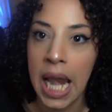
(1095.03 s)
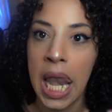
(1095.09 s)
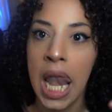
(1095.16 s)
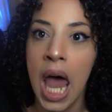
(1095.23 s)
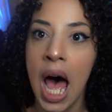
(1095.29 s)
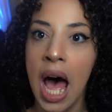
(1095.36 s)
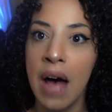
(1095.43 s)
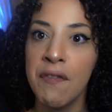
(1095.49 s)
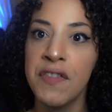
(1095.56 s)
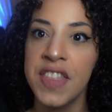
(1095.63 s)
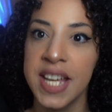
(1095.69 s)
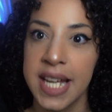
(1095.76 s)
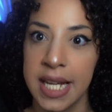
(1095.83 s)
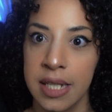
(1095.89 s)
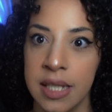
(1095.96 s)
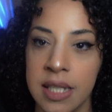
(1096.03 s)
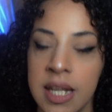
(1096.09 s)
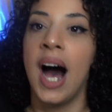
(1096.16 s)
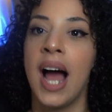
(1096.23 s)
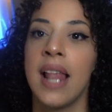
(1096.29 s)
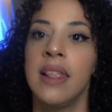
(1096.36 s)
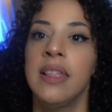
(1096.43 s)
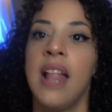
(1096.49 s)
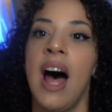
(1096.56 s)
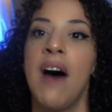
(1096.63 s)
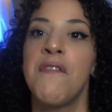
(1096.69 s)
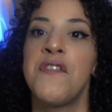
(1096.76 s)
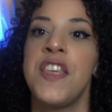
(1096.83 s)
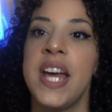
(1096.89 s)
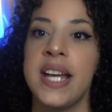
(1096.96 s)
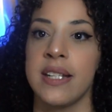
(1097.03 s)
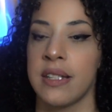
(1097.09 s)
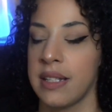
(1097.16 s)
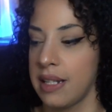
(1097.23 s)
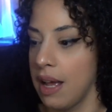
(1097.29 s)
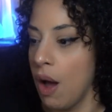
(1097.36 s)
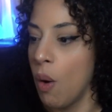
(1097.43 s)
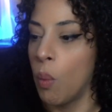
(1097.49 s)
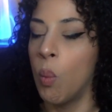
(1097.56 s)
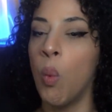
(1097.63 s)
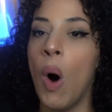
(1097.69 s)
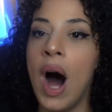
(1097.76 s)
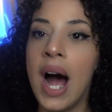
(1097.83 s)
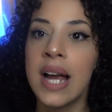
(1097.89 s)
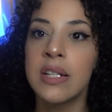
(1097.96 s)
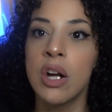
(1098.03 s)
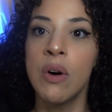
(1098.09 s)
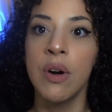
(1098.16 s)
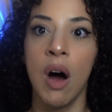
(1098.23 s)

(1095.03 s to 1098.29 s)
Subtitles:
love this. I love this. Why don't